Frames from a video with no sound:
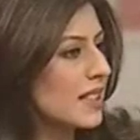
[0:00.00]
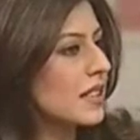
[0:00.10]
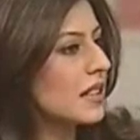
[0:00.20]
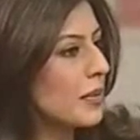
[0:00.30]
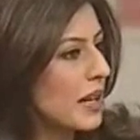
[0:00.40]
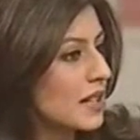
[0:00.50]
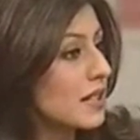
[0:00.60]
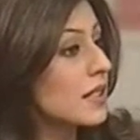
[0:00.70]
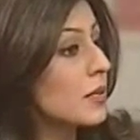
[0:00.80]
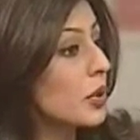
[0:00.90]
cells and the bad
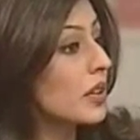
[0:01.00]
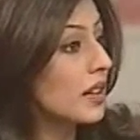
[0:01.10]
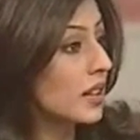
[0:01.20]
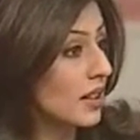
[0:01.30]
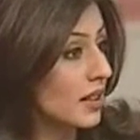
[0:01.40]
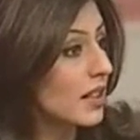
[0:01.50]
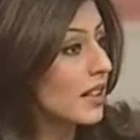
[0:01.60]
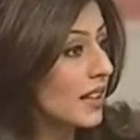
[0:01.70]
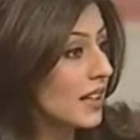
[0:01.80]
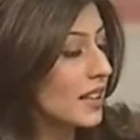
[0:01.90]
cells both are killed
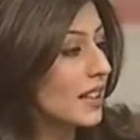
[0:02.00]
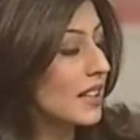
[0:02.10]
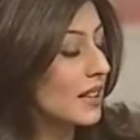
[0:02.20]
in it,